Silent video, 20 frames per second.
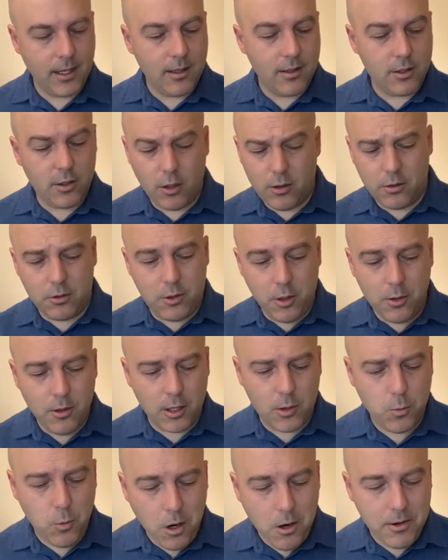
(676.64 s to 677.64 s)
So do
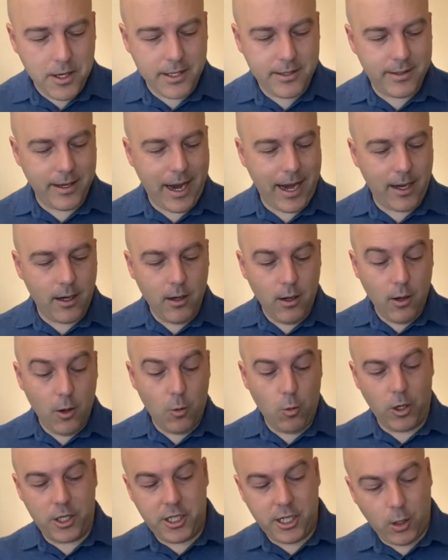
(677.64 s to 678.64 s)
not worry, saying,
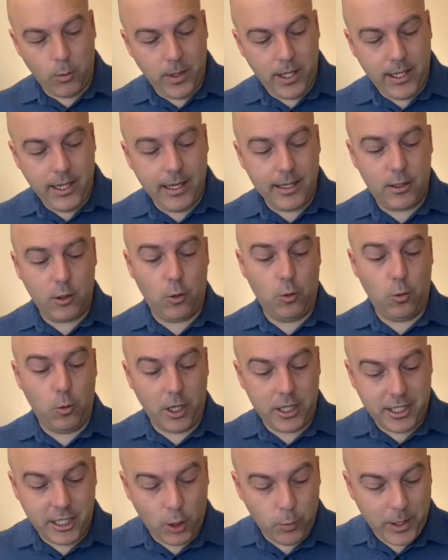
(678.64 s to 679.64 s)
What shall we eat, or
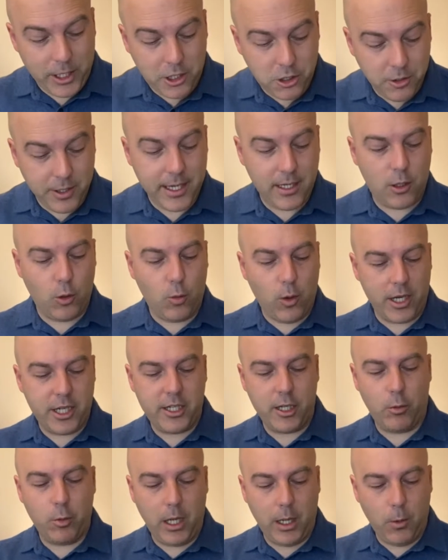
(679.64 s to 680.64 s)
what shall we drink, or what
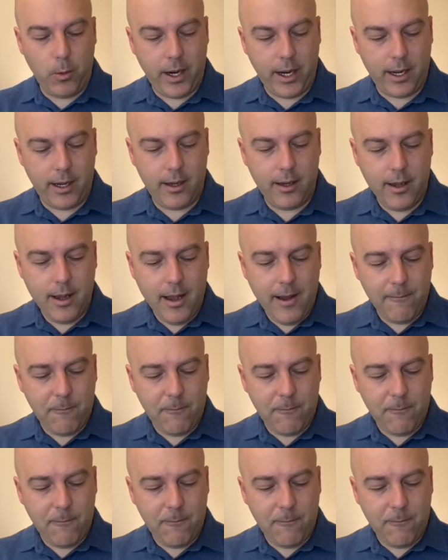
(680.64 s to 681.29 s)
shall we wear?